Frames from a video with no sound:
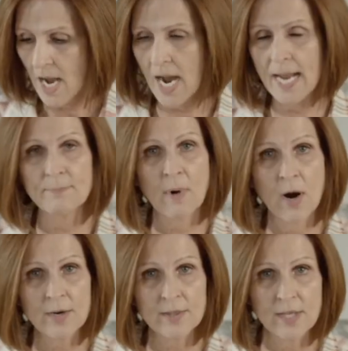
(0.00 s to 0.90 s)
I
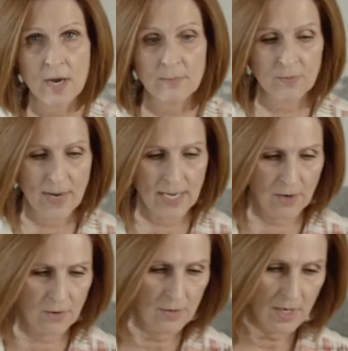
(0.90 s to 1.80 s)
mark the
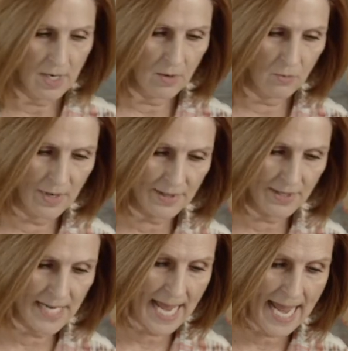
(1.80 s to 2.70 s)
amaretto with
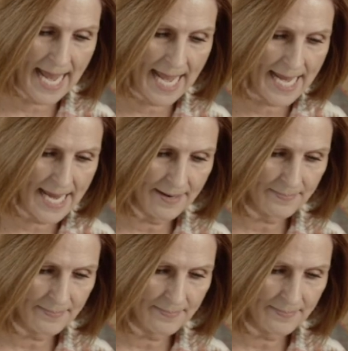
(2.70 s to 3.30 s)
an A,